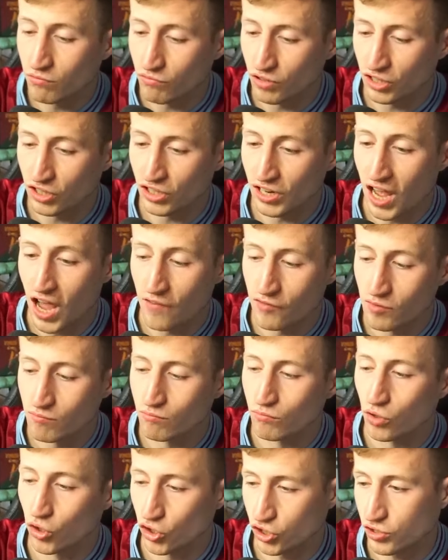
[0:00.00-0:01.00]
we're going to have a
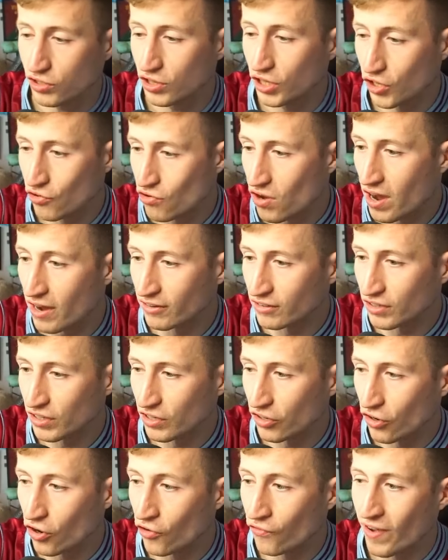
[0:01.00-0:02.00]
much clearer
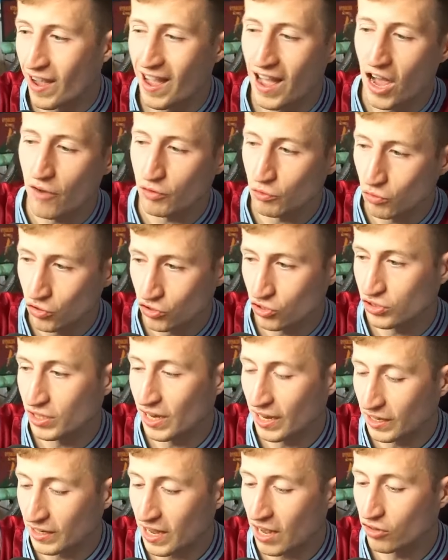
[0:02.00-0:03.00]
idea of how we want to
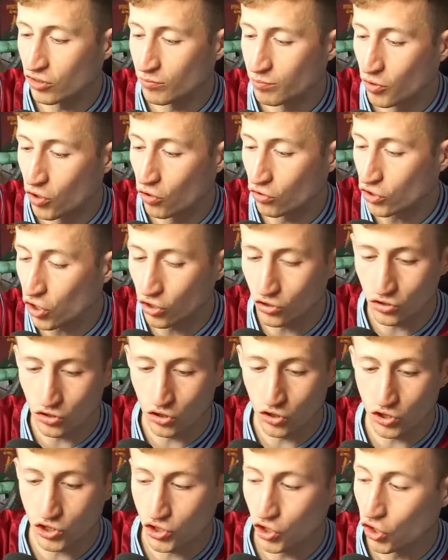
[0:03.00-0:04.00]
take out the ball. Call
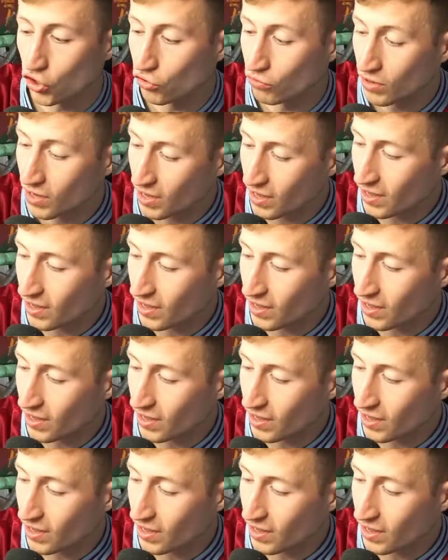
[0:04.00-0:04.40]
your show.